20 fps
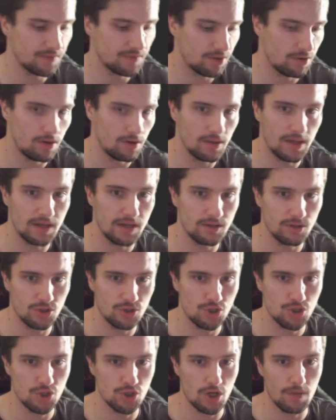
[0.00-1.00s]
call that
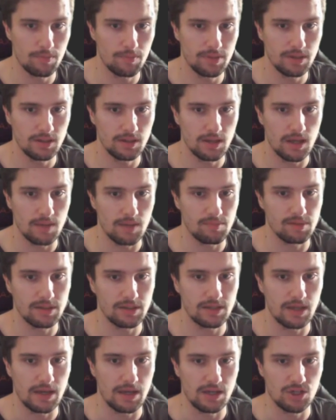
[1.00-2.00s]
shopping
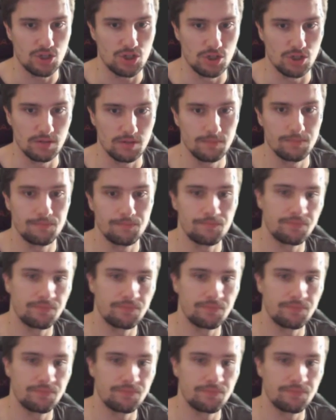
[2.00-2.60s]
application,